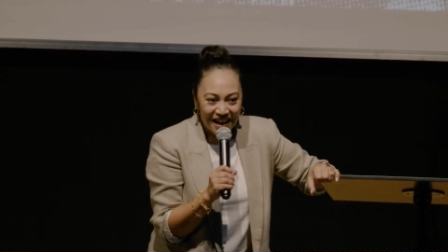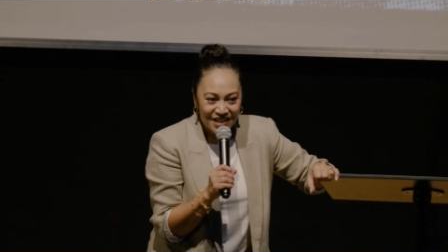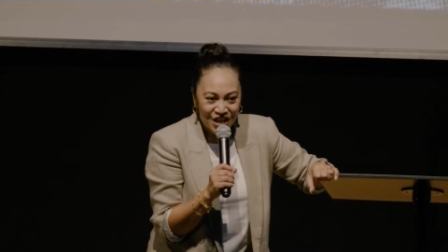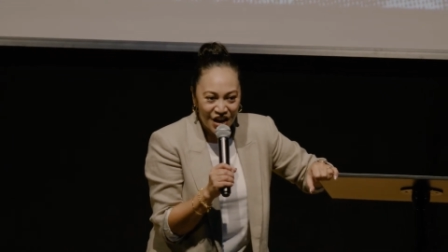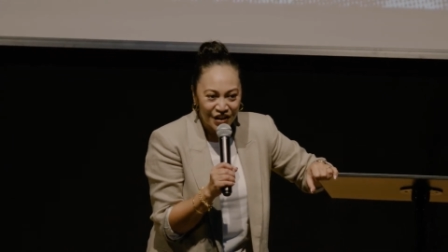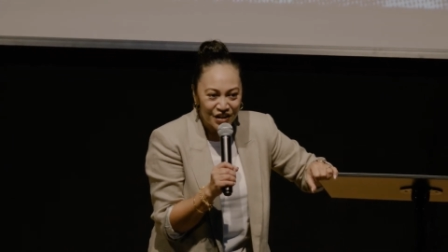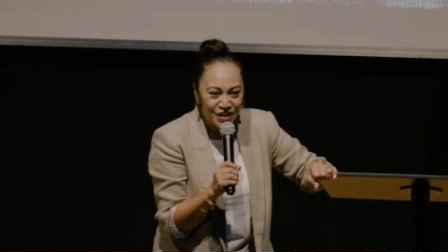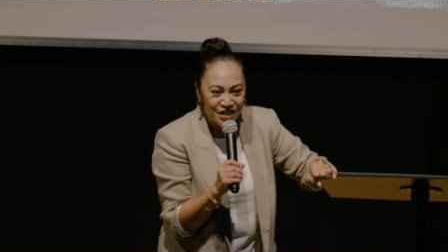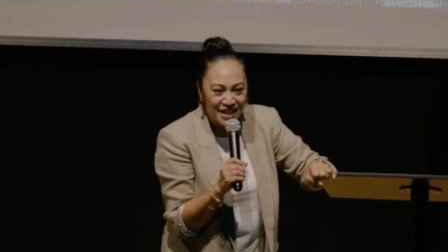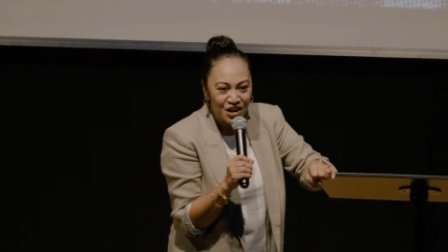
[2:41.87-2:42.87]
So good to
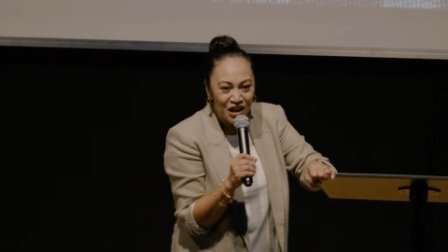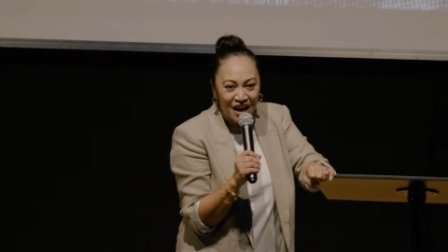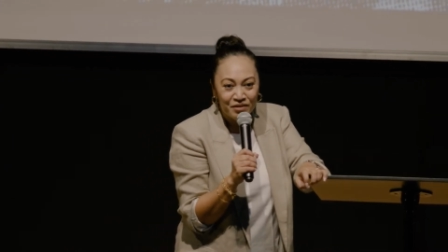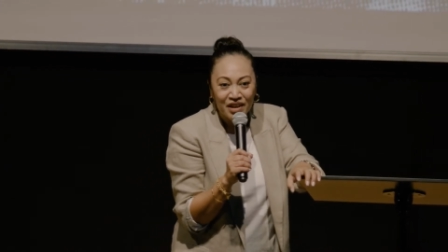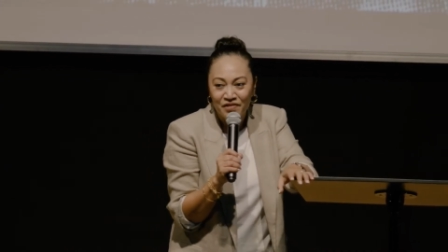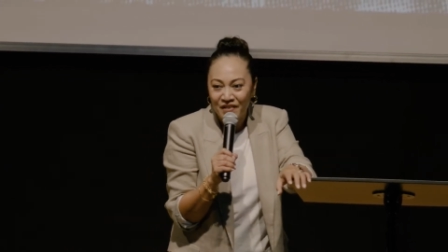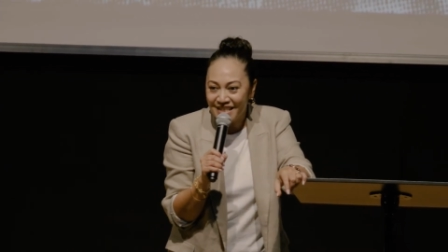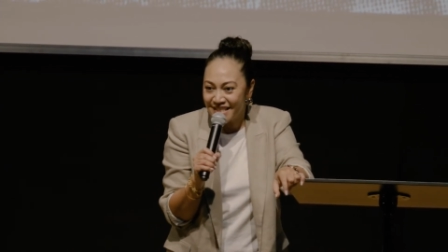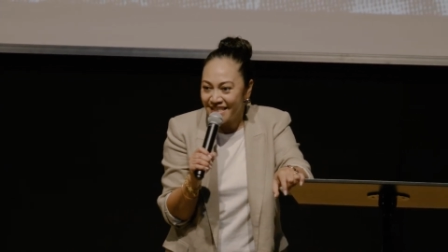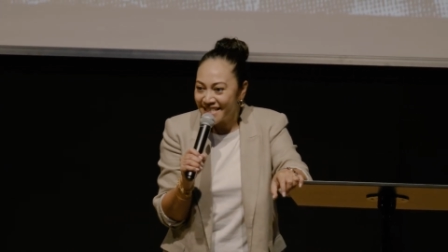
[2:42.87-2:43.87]
see your lovely
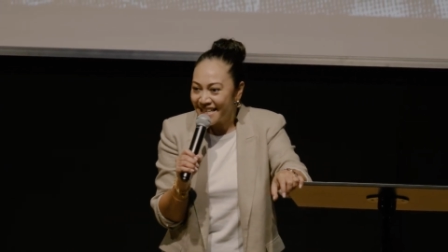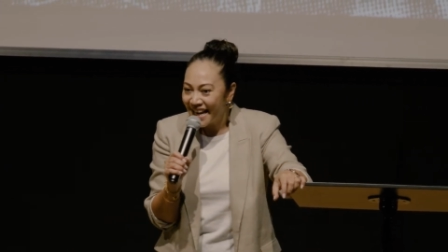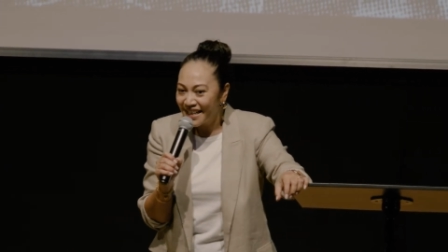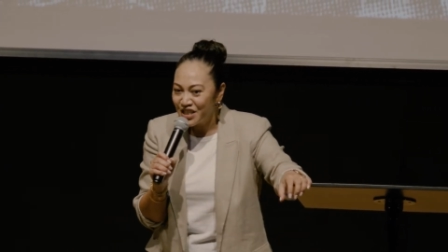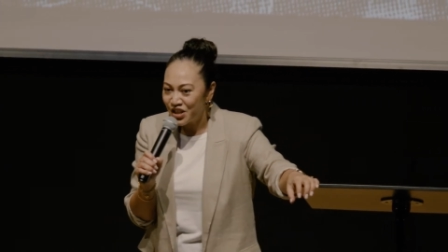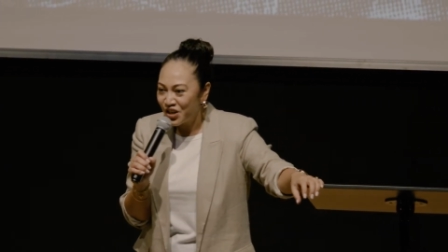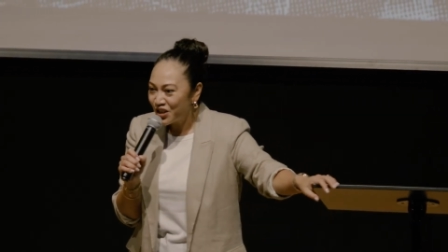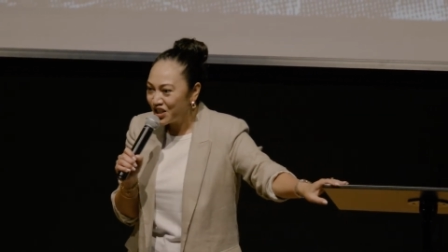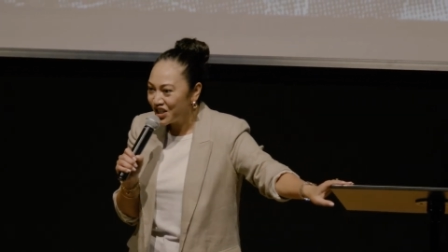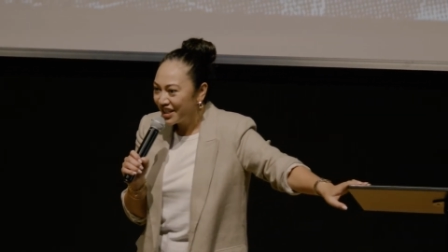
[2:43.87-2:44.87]
faces today,
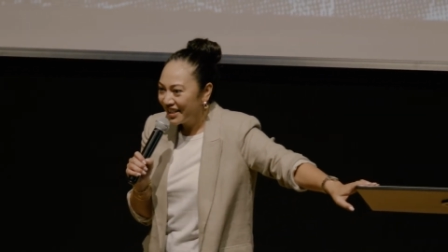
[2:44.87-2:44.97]
church.